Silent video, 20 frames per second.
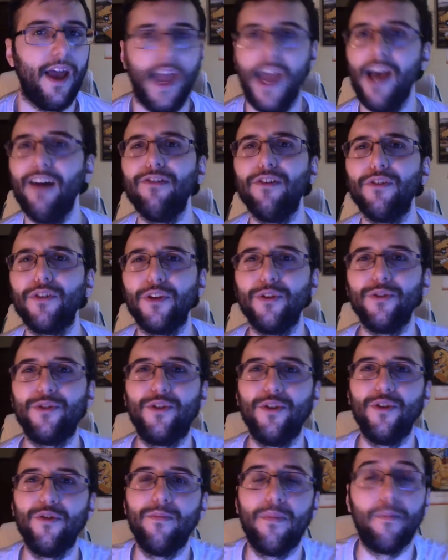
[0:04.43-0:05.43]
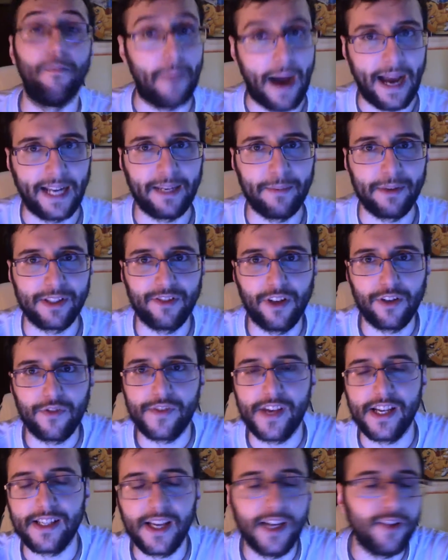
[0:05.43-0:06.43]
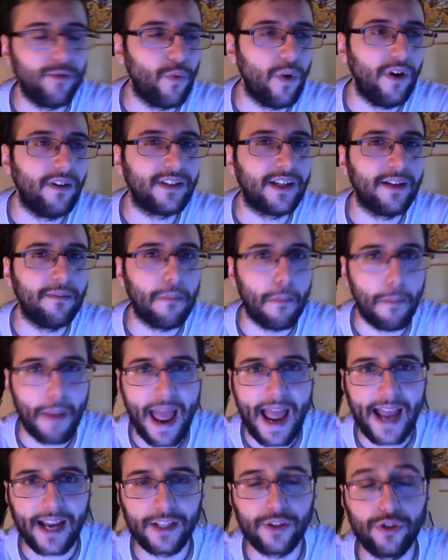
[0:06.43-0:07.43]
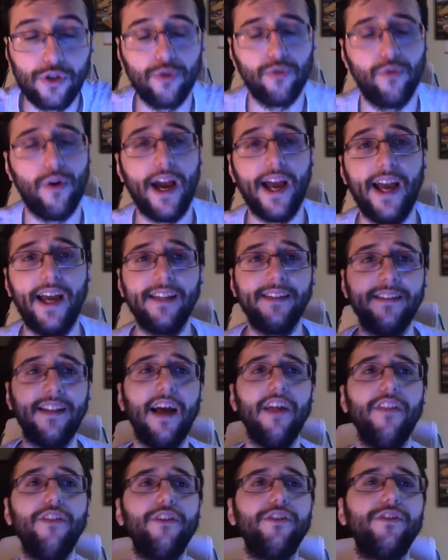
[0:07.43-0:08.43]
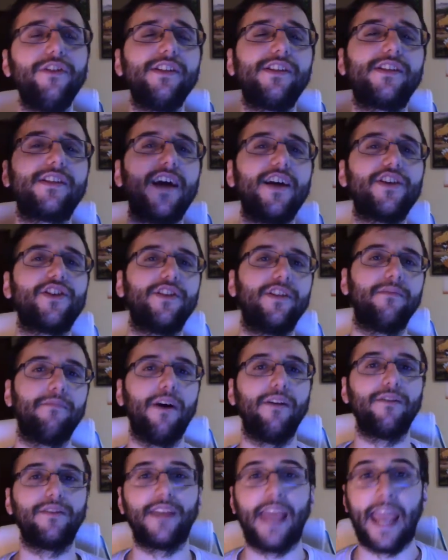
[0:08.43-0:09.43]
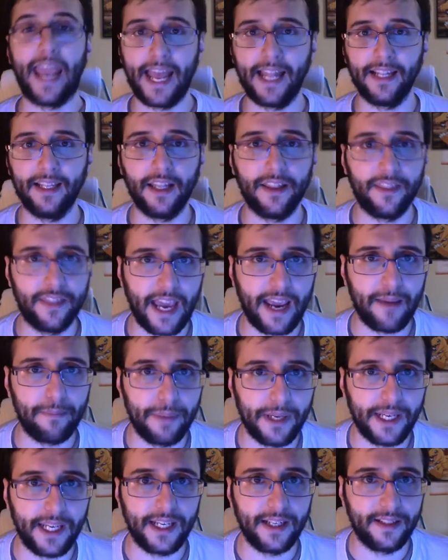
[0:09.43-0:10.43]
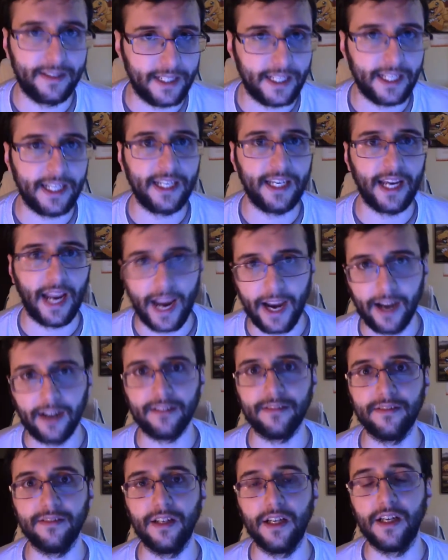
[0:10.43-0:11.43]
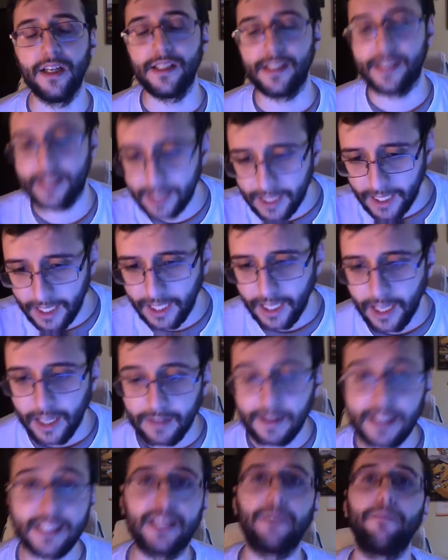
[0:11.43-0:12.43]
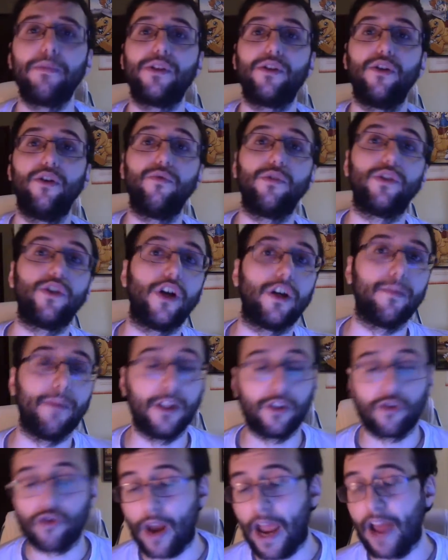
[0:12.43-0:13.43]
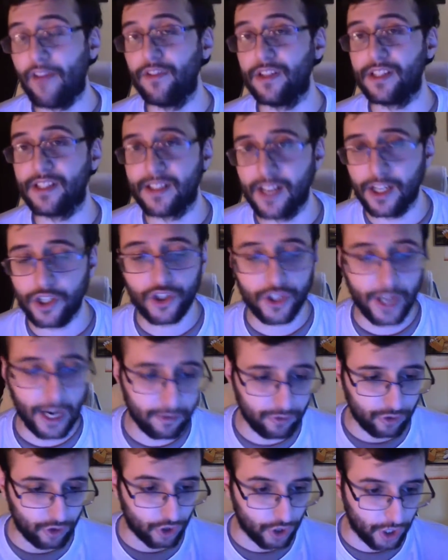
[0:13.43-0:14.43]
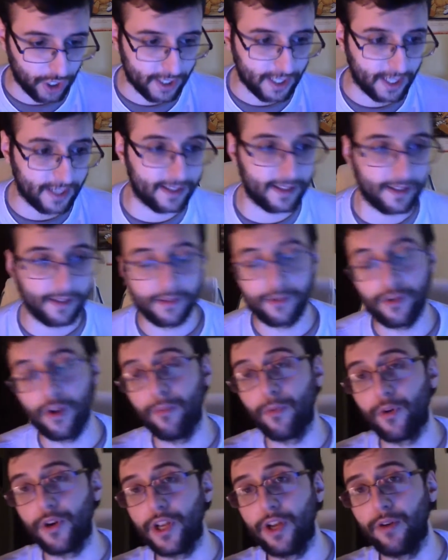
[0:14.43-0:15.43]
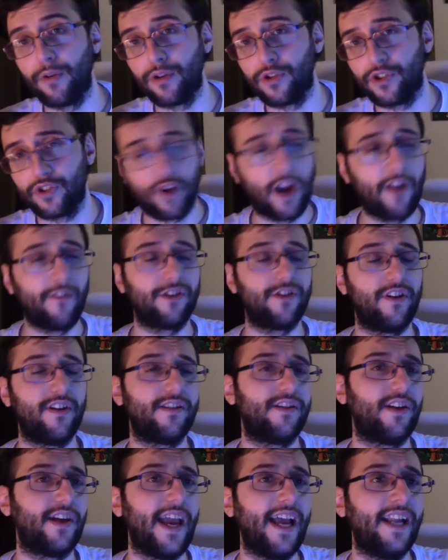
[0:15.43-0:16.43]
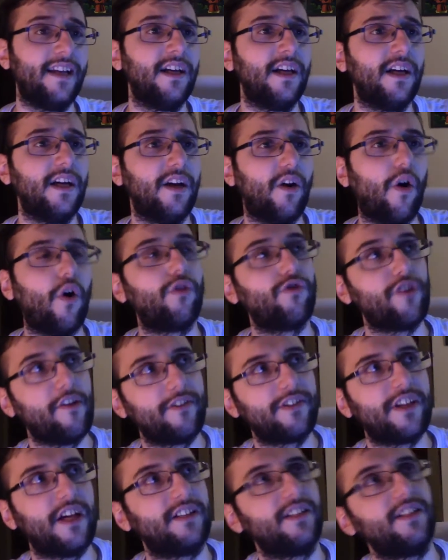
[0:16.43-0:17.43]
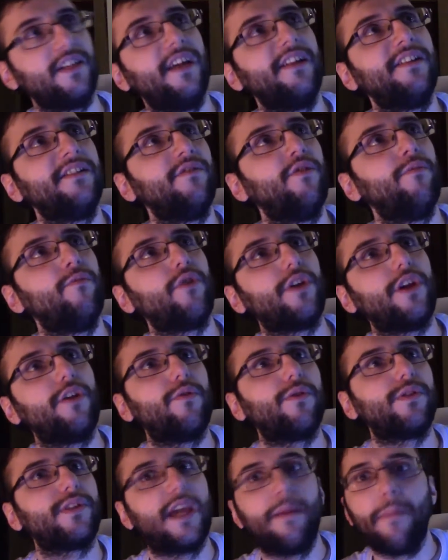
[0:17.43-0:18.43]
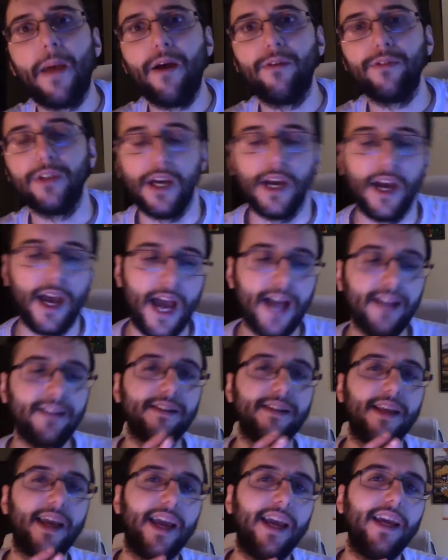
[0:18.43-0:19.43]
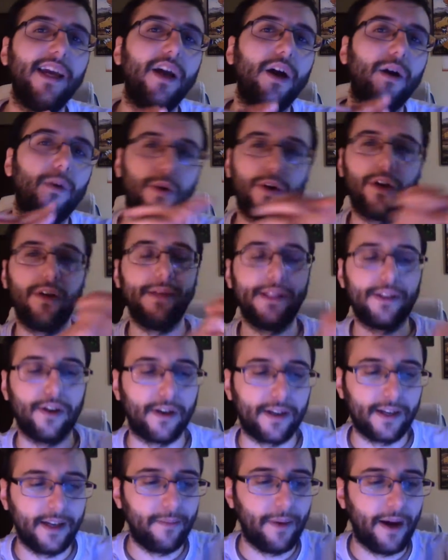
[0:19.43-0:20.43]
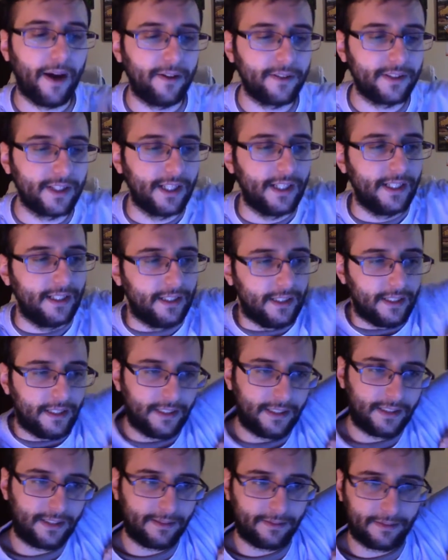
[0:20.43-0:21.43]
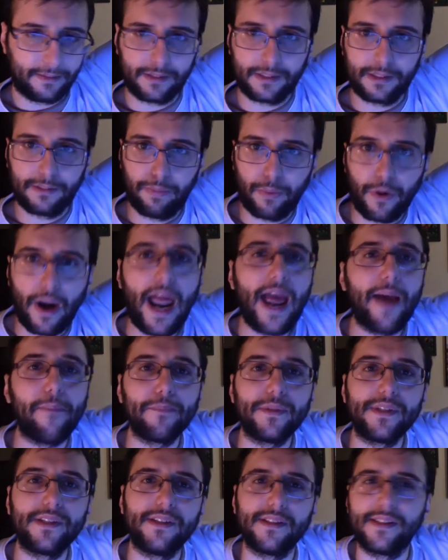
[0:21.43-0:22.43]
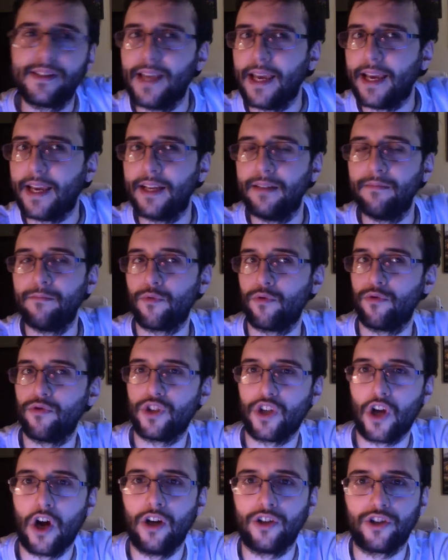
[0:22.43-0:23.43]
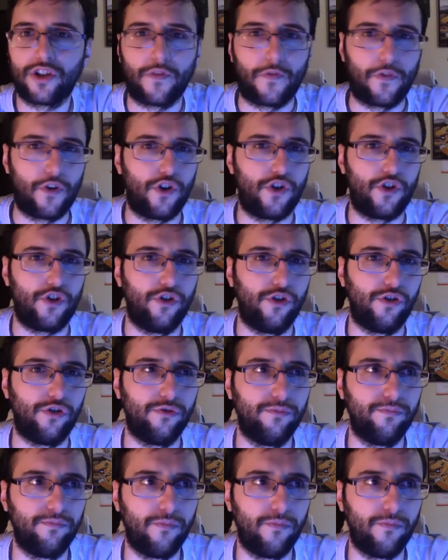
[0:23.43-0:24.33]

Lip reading: Hello YouTube, my name is Yes, and welcome back to another discussion about Can They Be DLC. Last episode we talked about Travis Touchdown, just as the No More Heroes Travis Strikes Again No More Heroes came out, and today we're going to be talking about perhaps the second most controversial,